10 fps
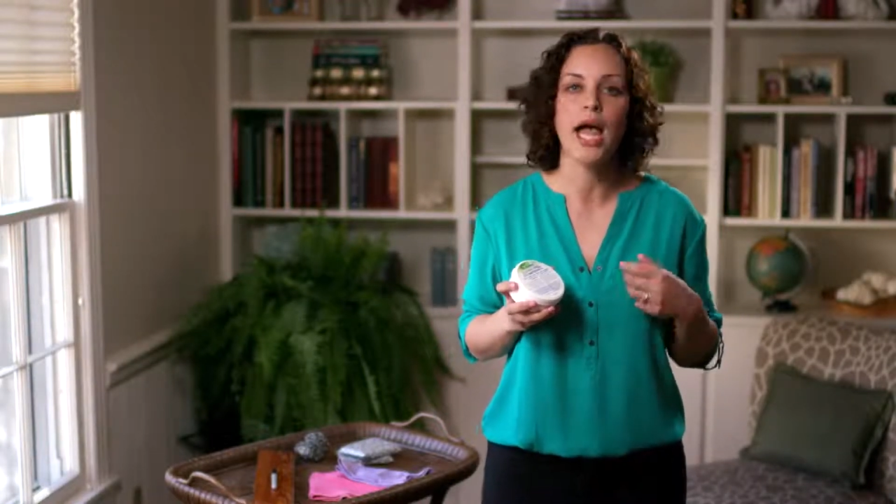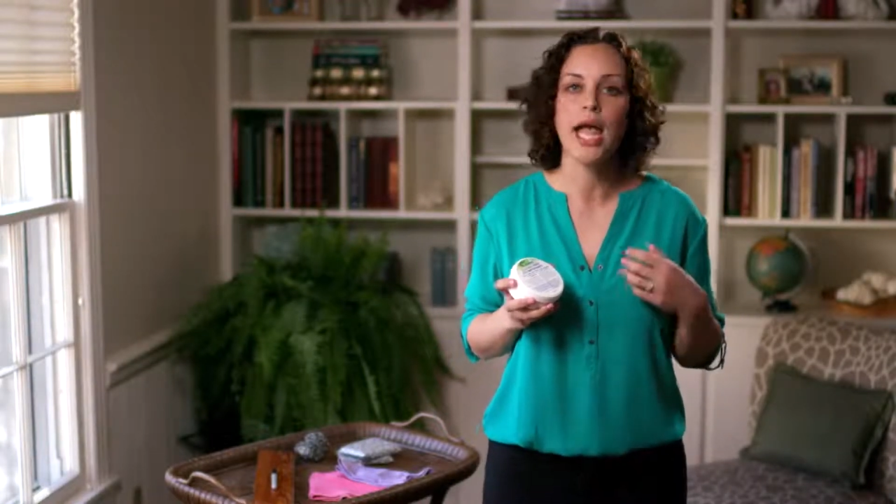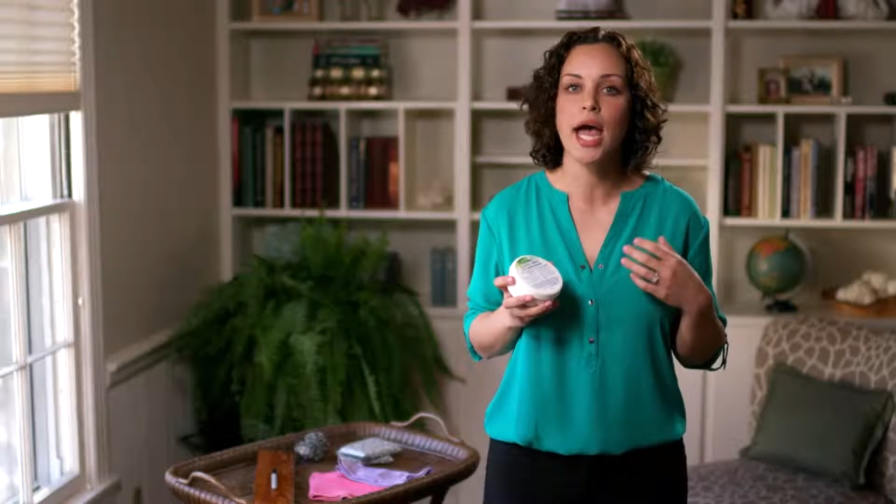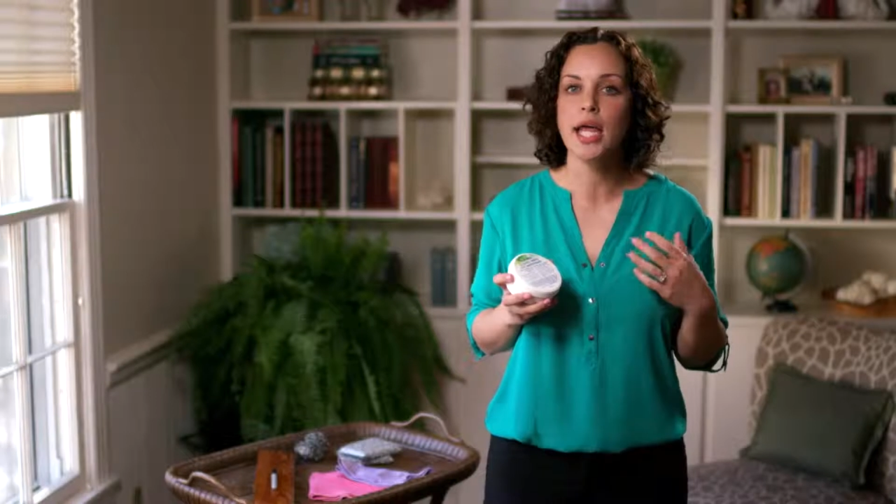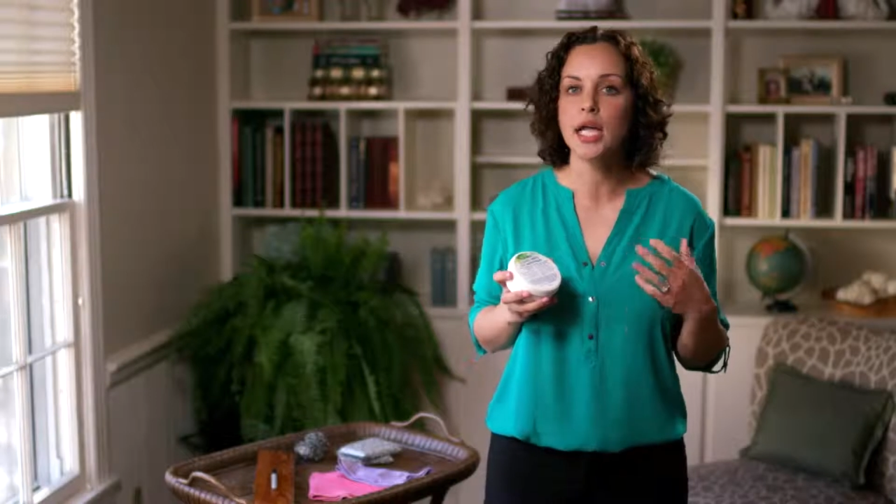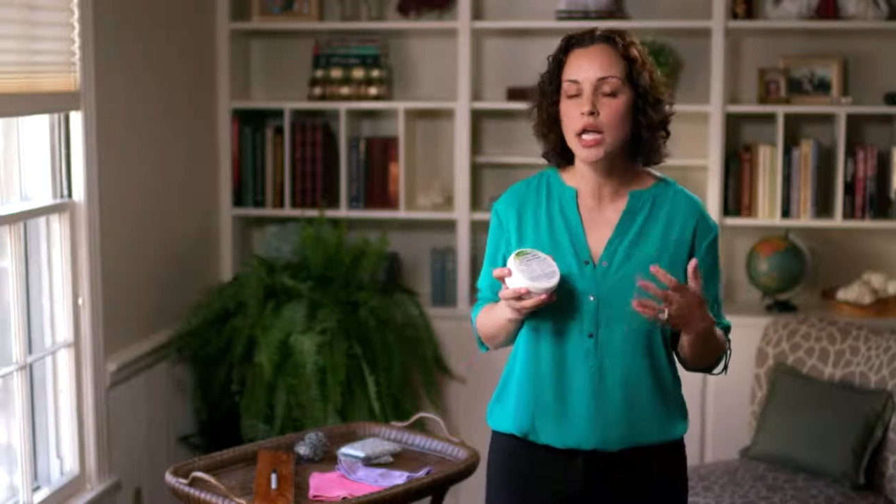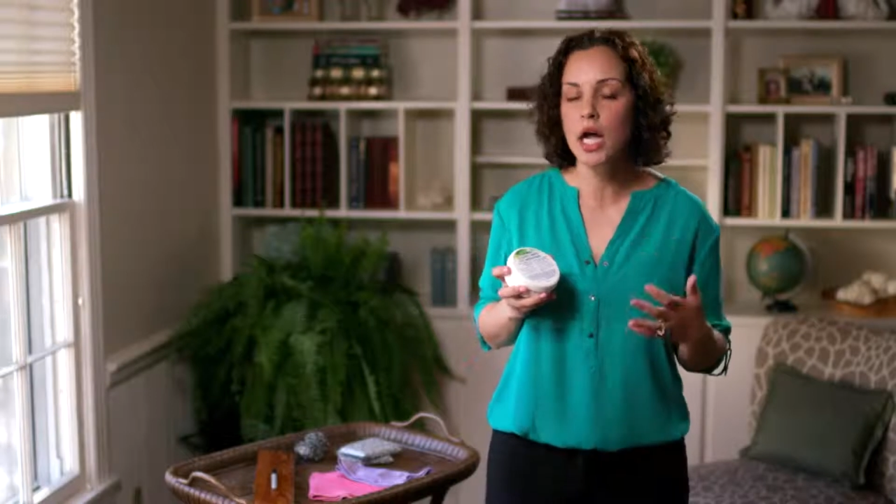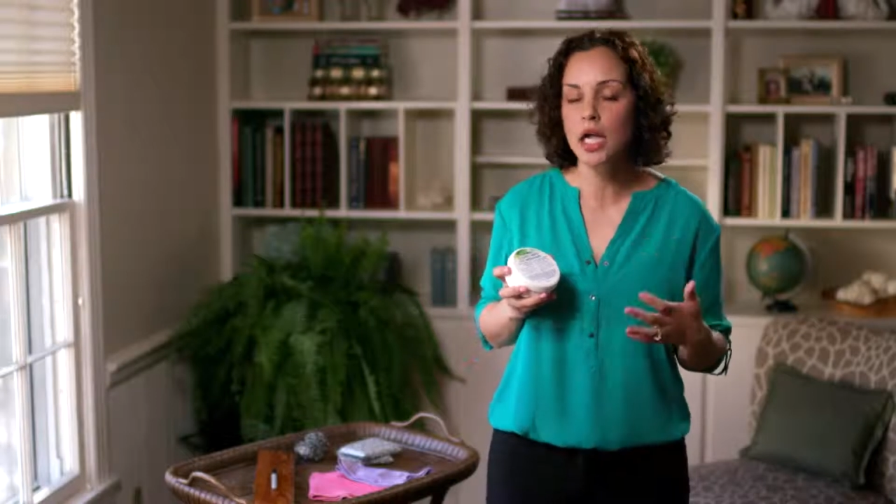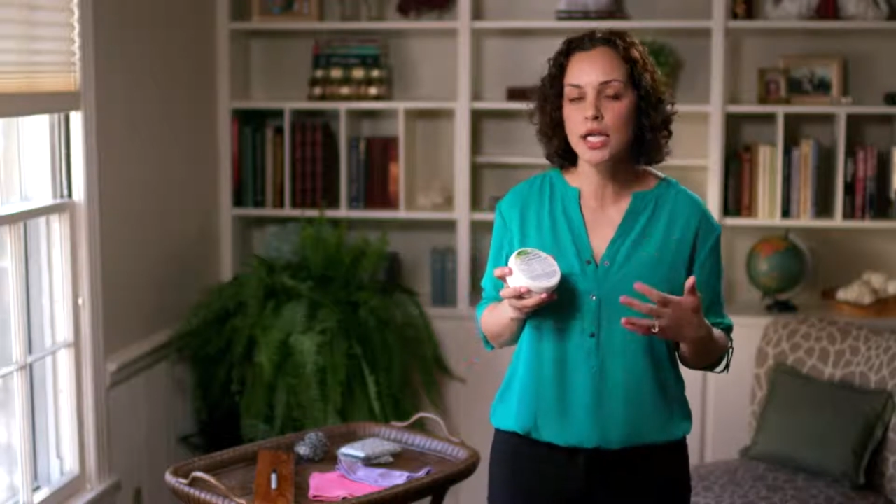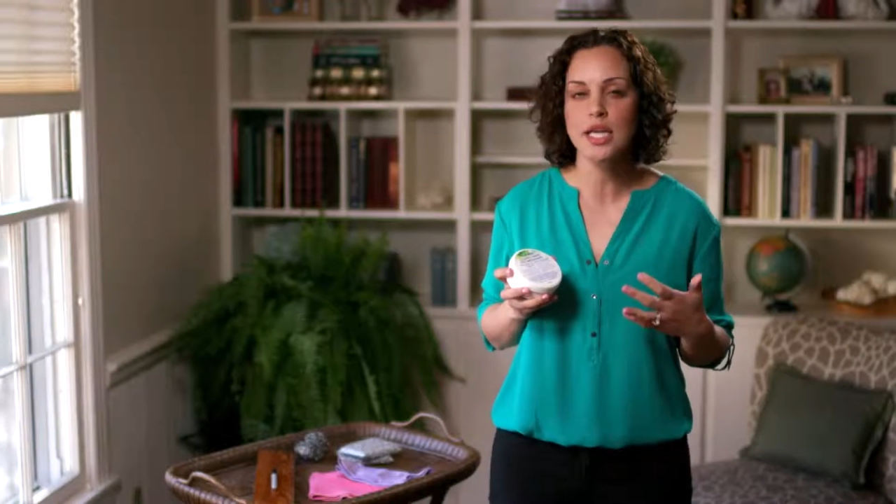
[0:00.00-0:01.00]
I had a
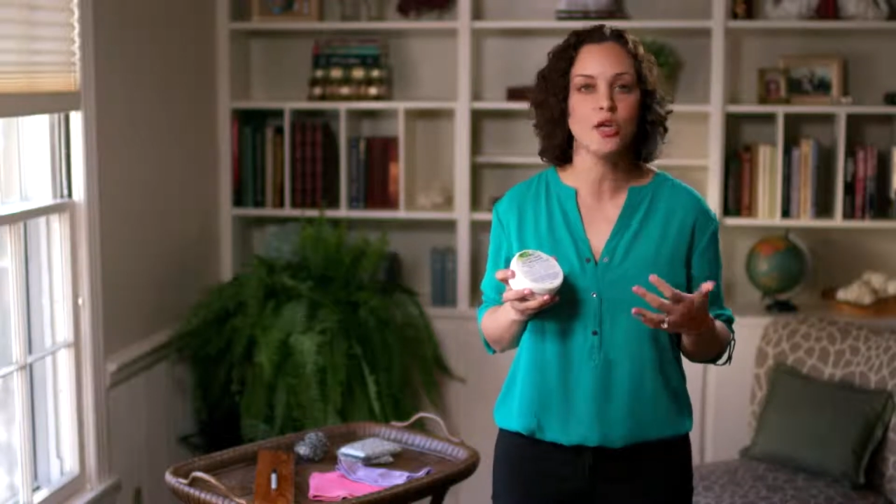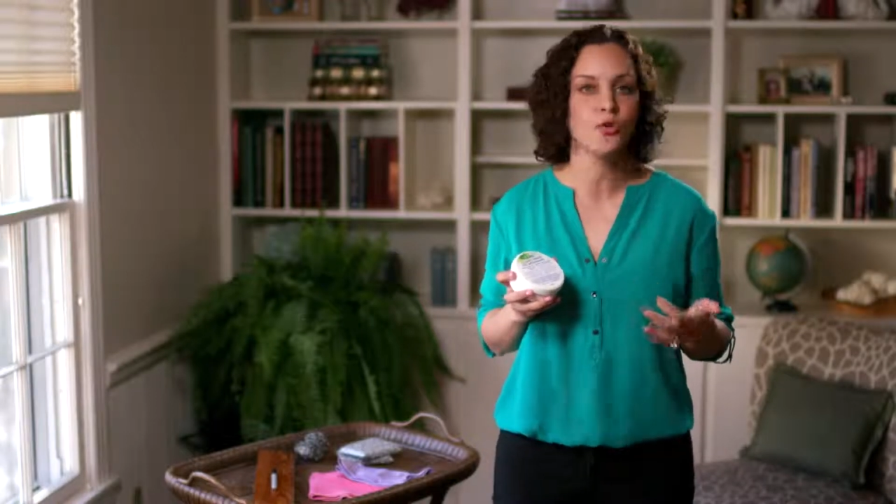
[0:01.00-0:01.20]
gunky,